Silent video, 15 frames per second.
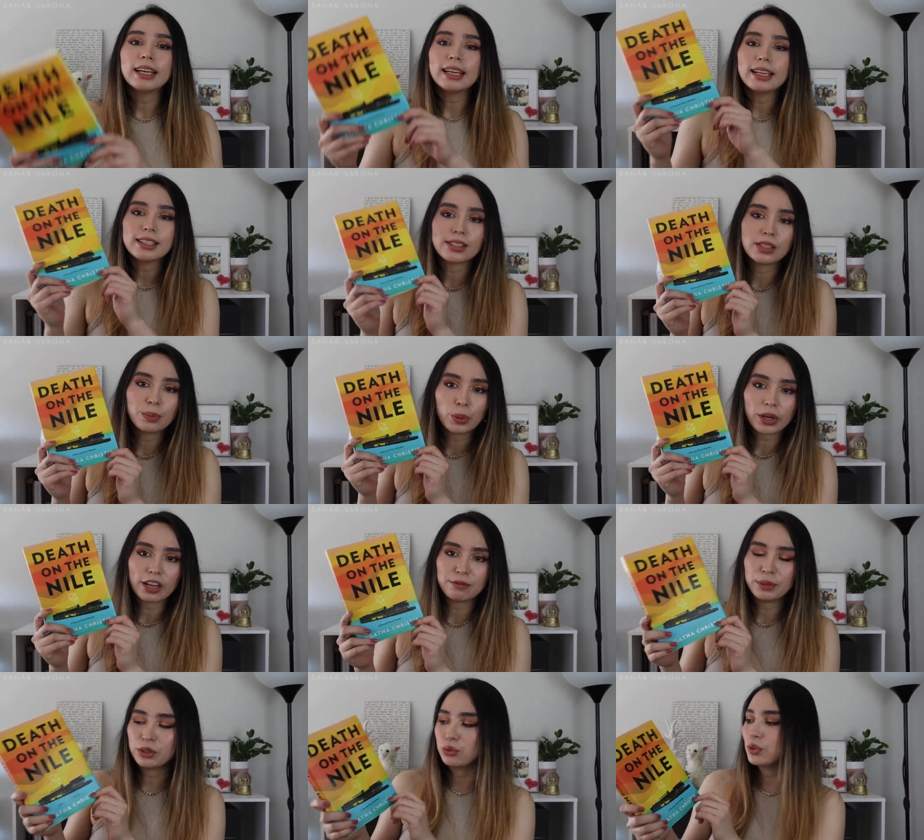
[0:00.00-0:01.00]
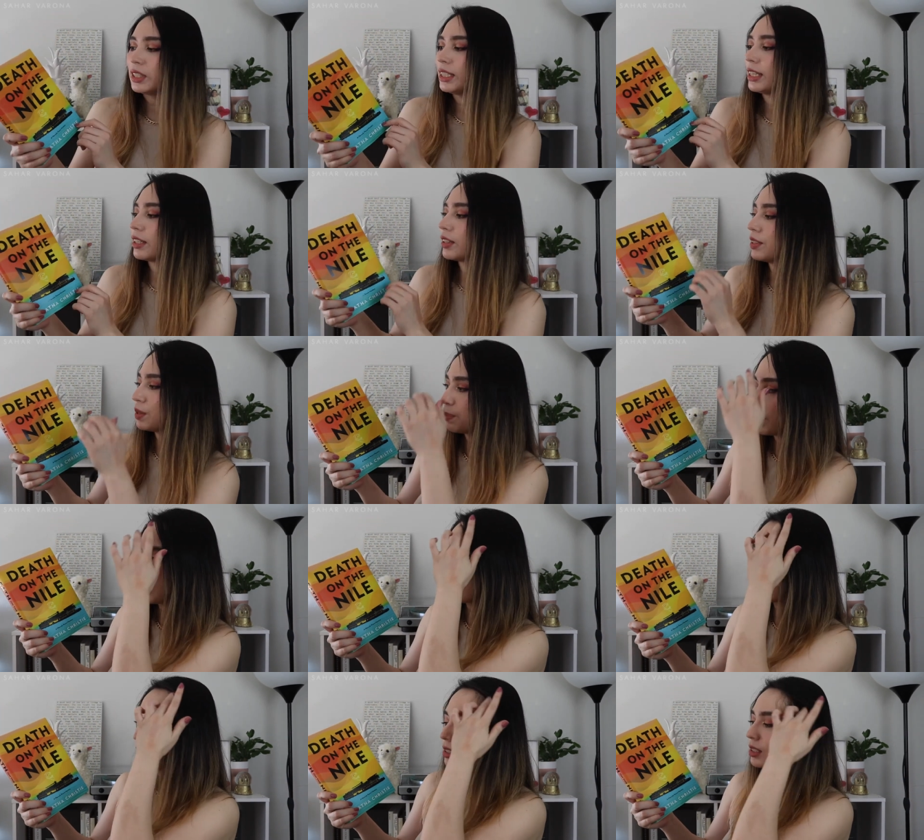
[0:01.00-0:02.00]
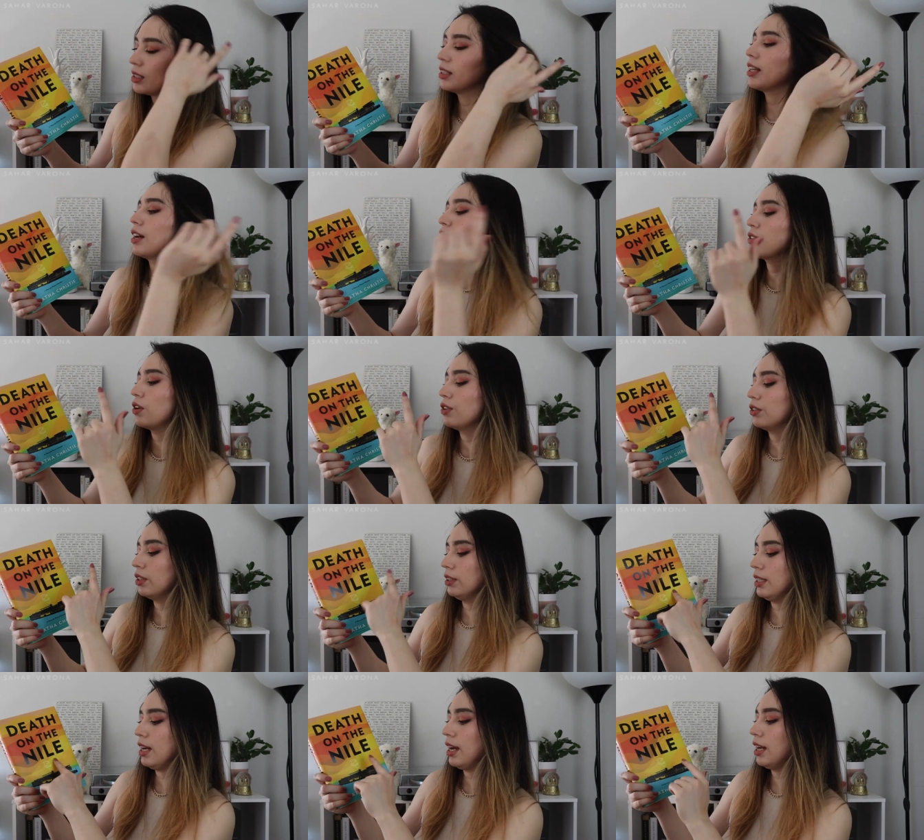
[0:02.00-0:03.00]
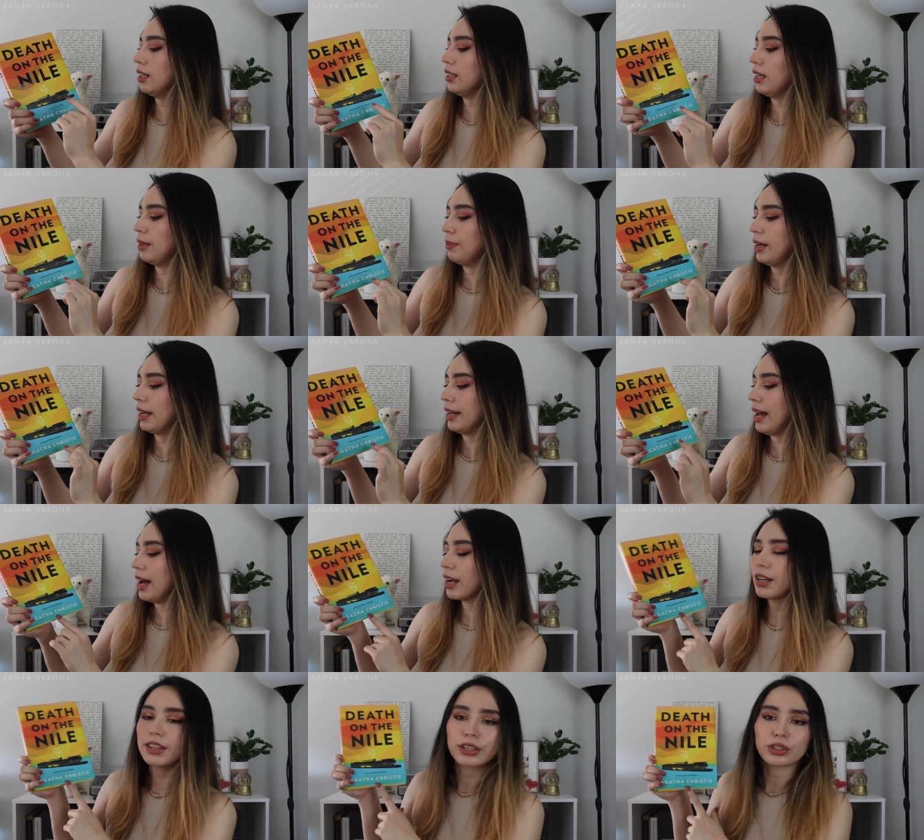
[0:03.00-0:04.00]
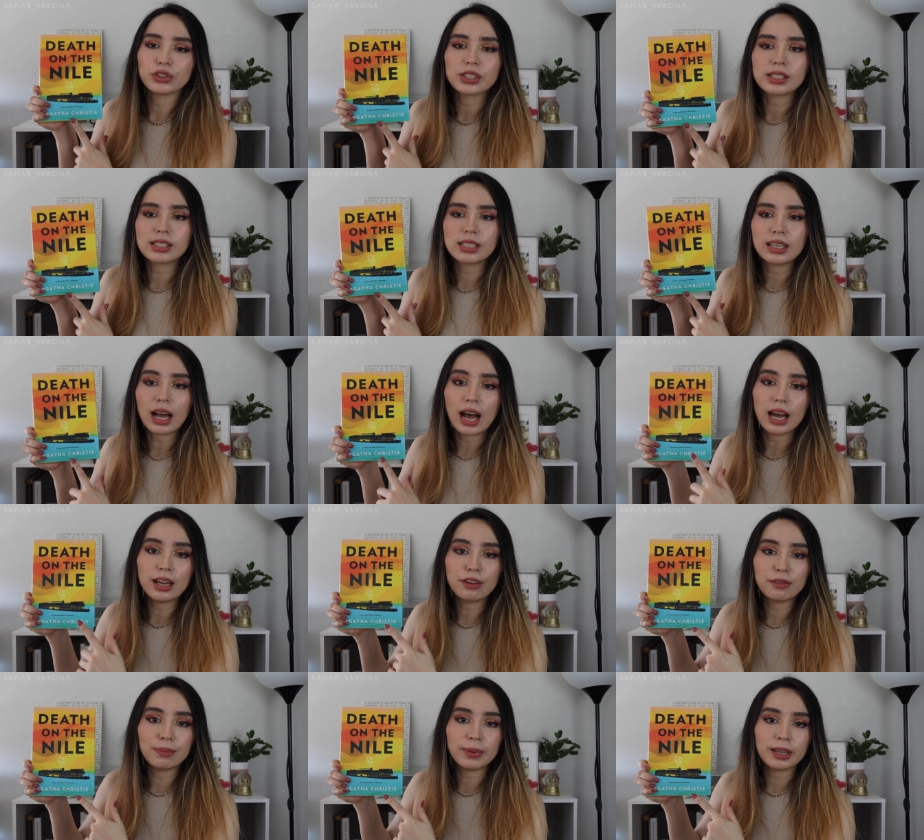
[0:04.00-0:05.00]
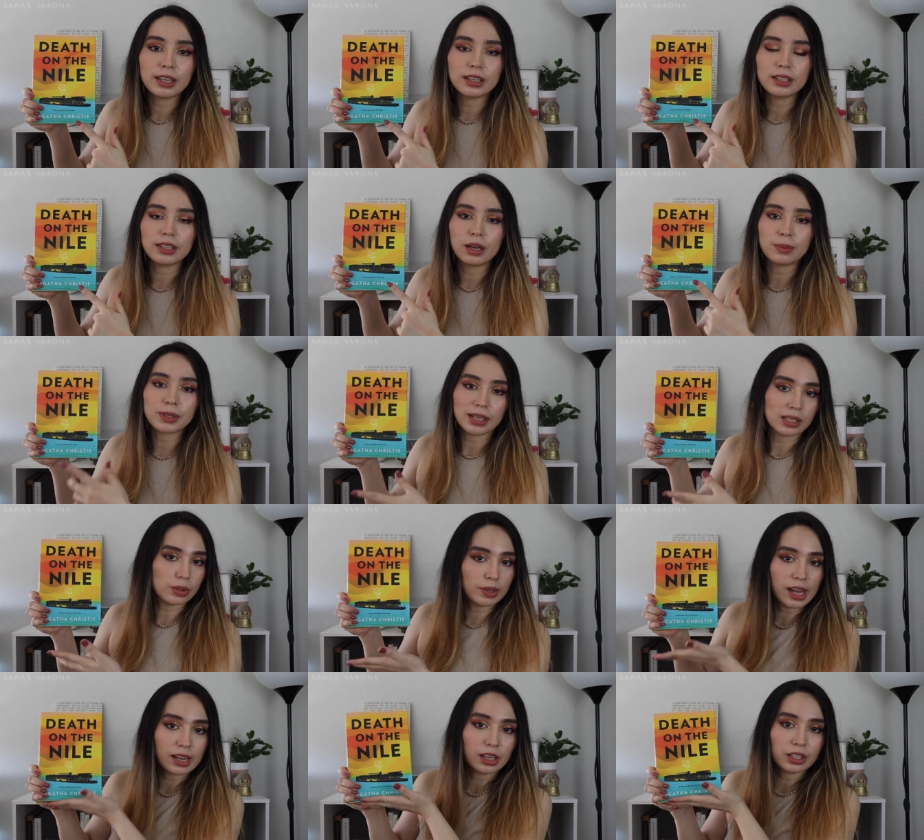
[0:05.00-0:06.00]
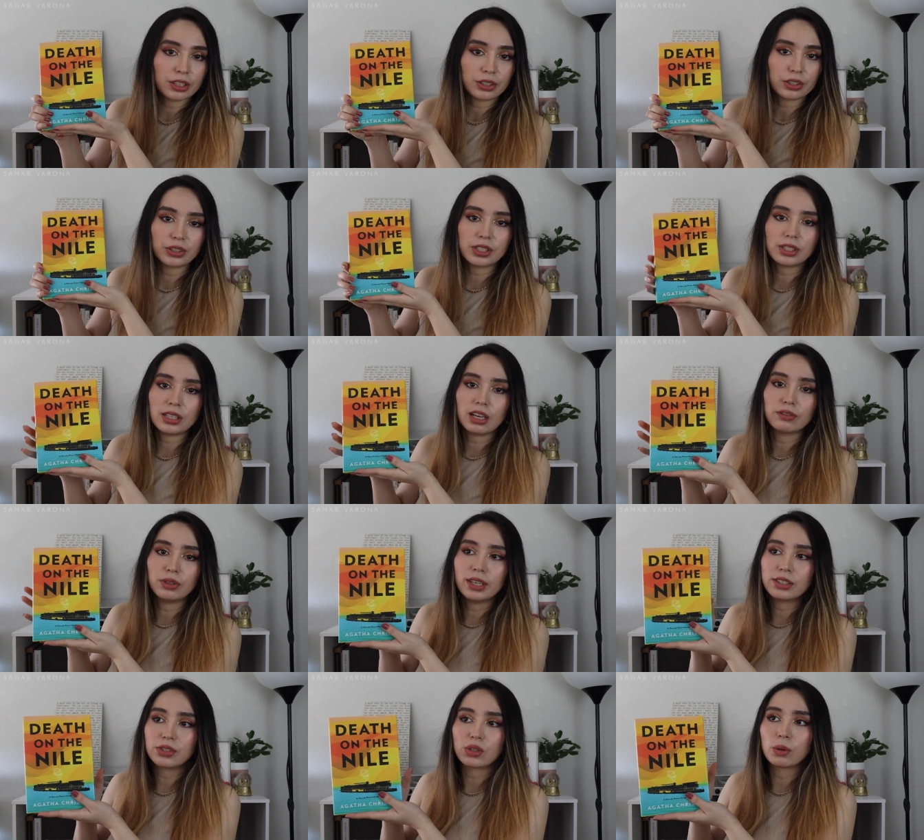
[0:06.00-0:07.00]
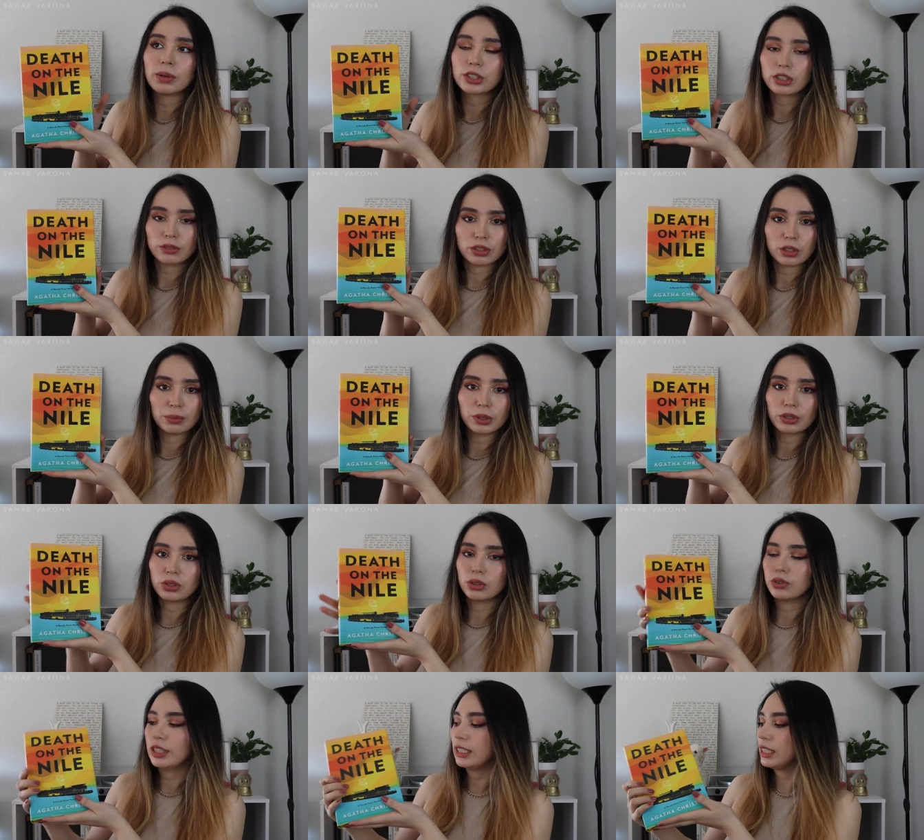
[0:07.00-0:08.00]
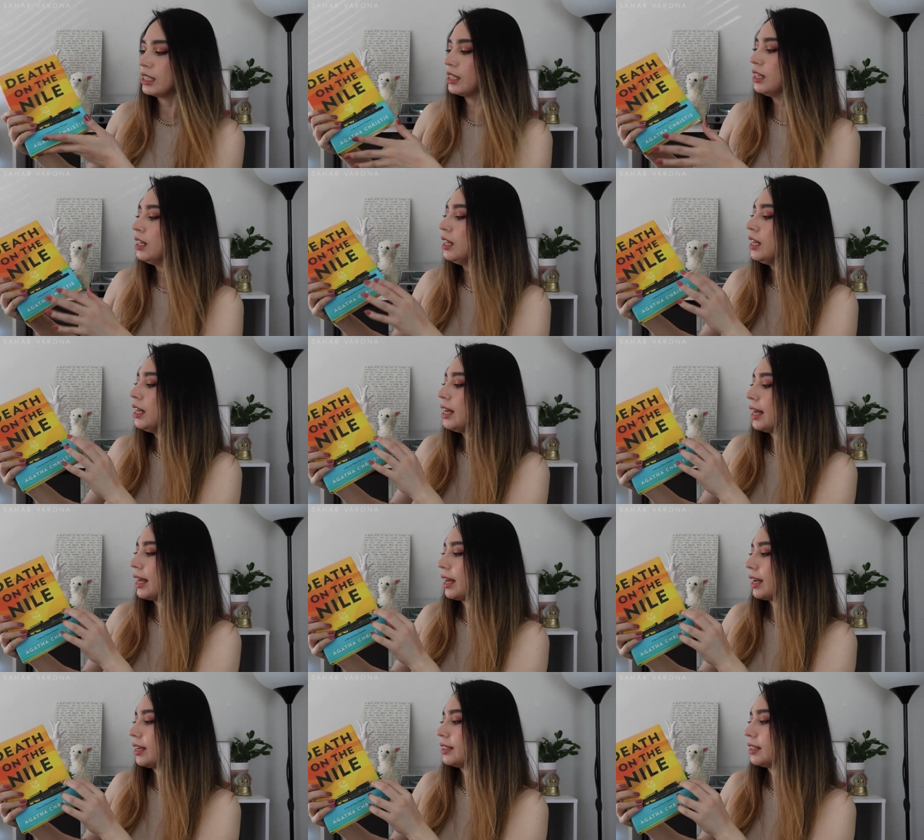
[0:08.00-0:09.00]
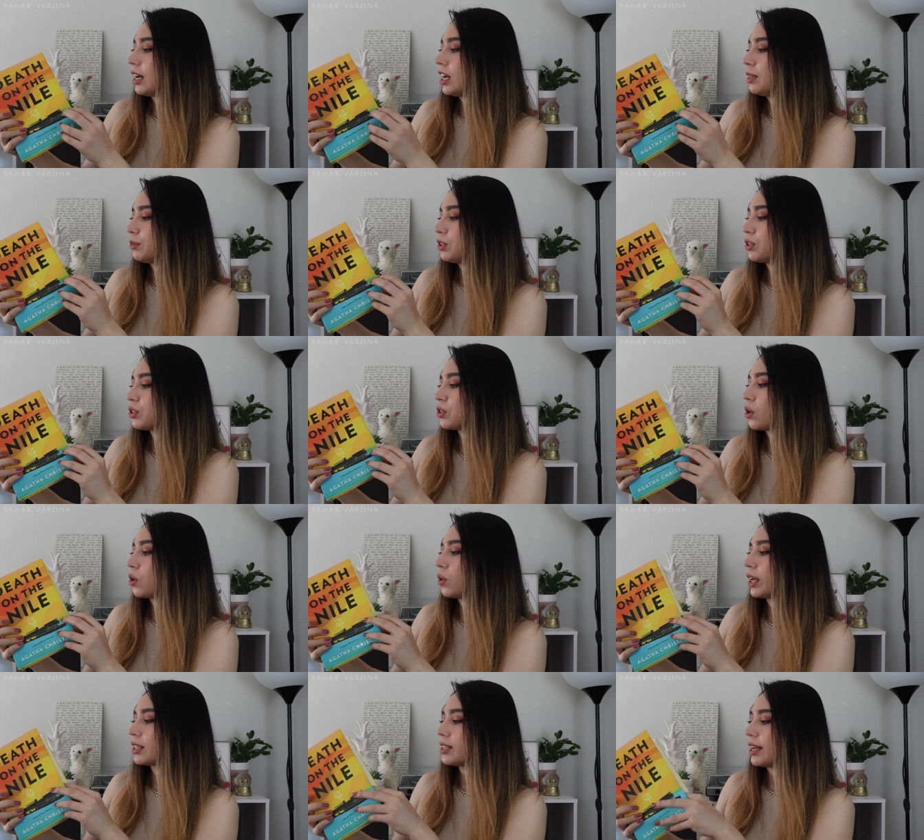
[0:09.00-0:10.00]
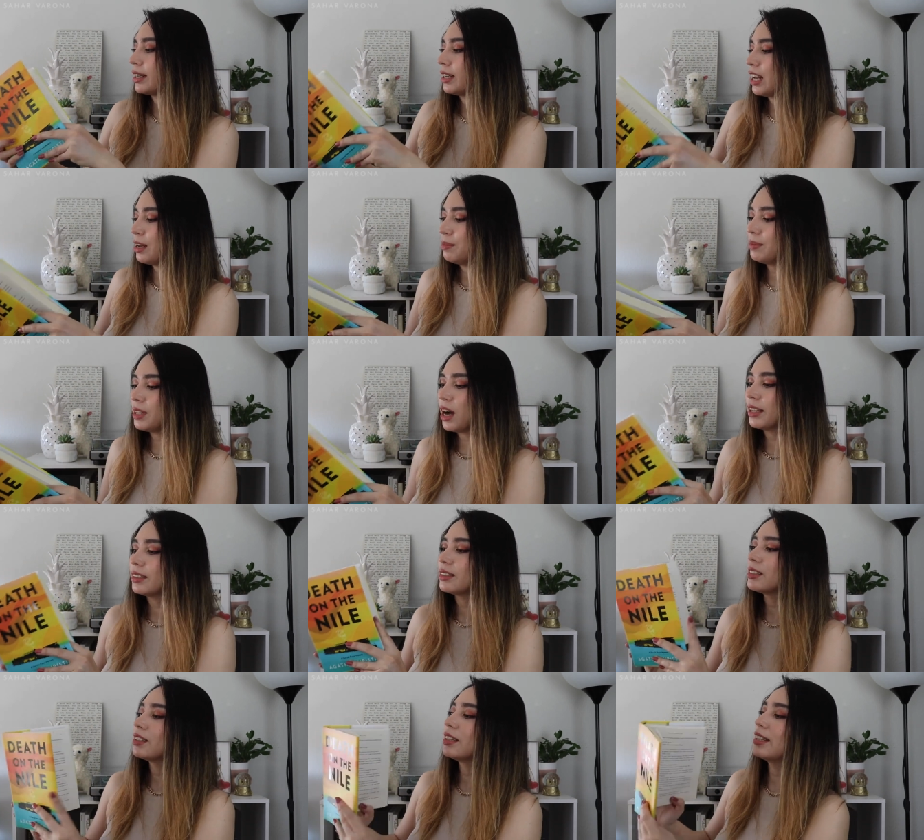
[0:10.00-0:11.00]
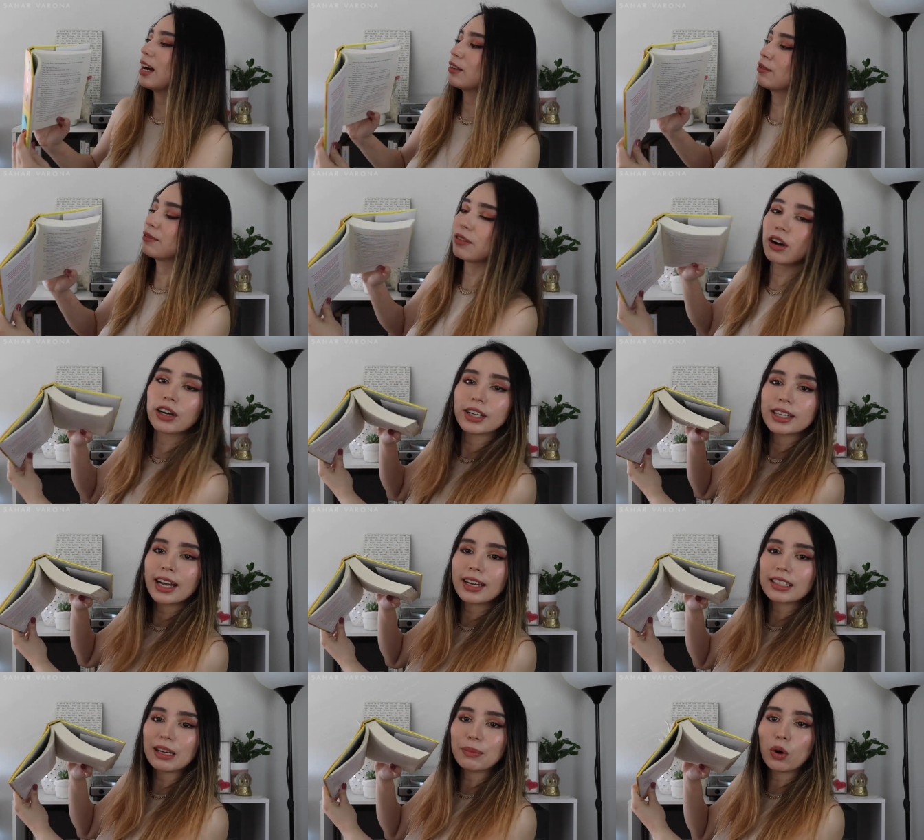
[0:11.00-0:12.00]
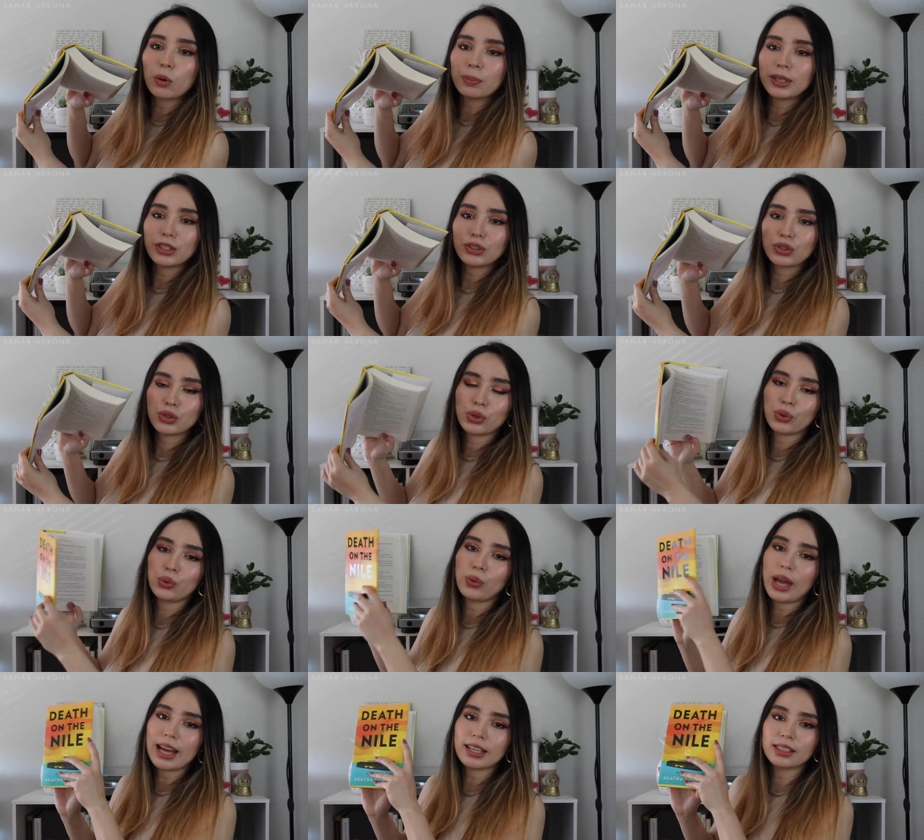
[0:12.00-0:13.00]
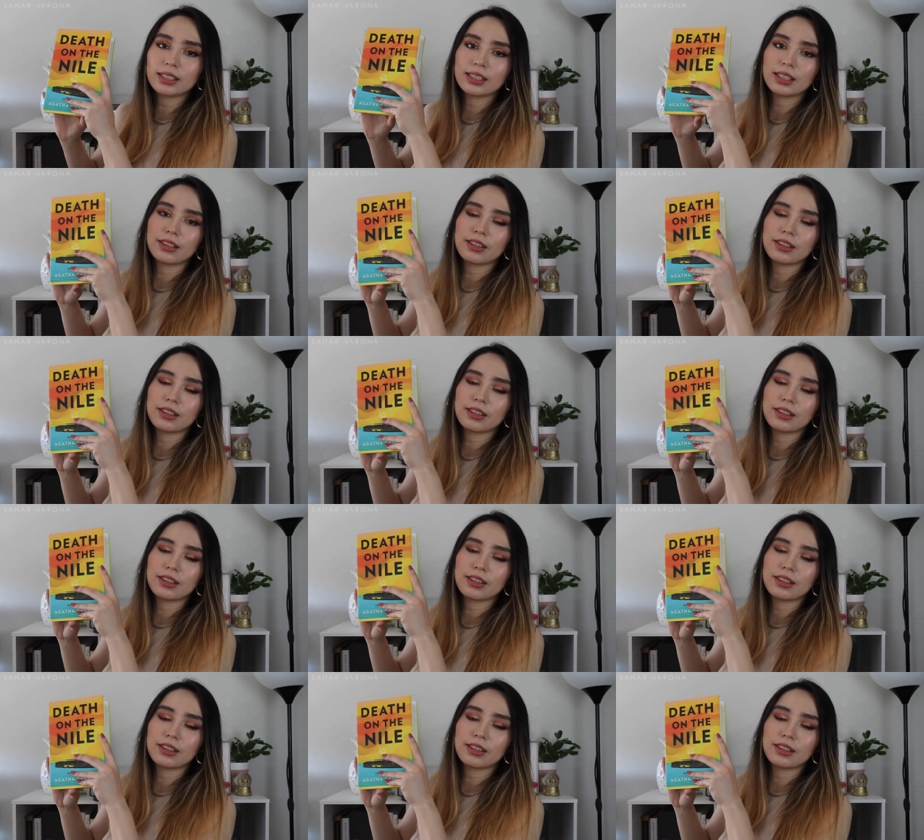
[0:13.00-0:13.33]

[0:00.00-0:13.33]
is the book I've been reading this month. It's Death on the Nile by Agatha Christie. I have been obsessed with Agatha Christie. I've read so much of her books already and I'm just so excited. I'm not that far yet. I'm hoping to end